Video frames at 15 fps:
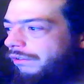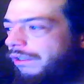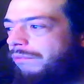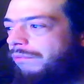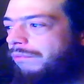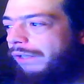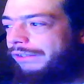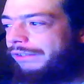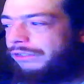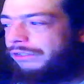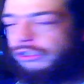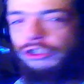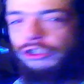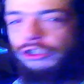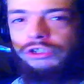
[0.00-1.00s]
But
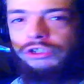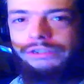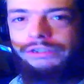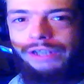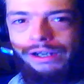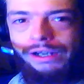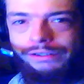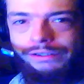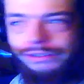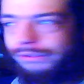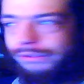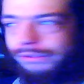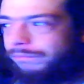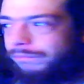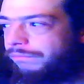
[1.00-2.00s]
you should not
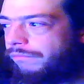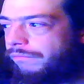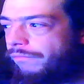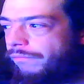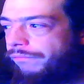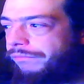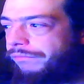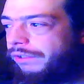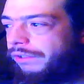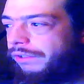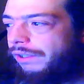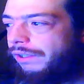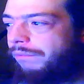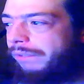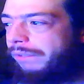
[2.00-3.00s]

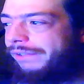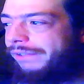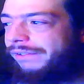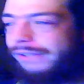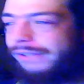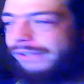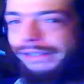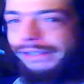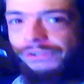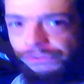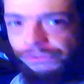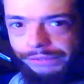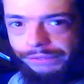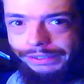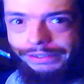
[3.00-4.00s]
be
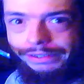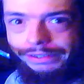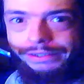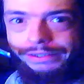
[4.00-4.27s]
censoring